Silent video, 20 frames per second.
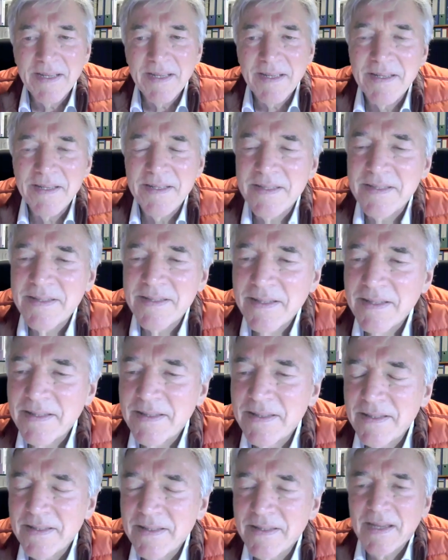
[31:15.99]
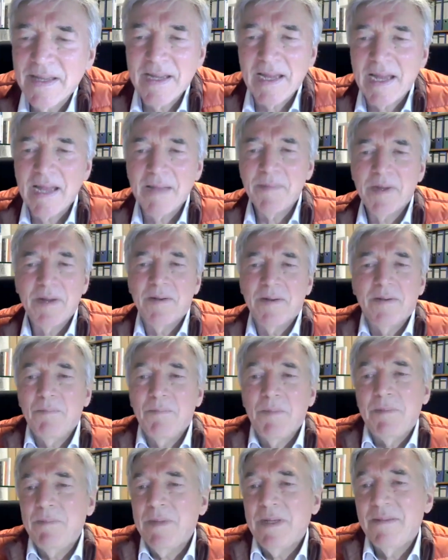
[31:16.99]

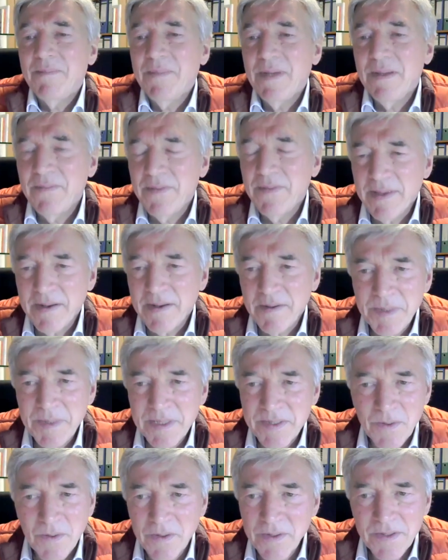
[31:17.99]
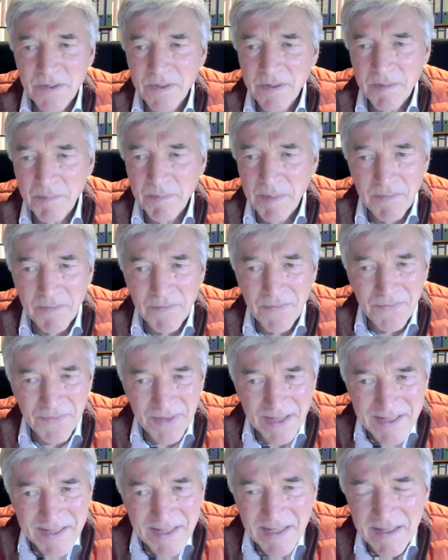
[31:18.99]
My therapy is also not about
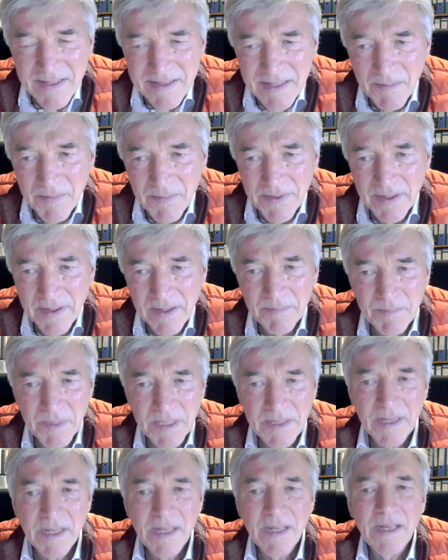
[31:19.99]
fixing something, but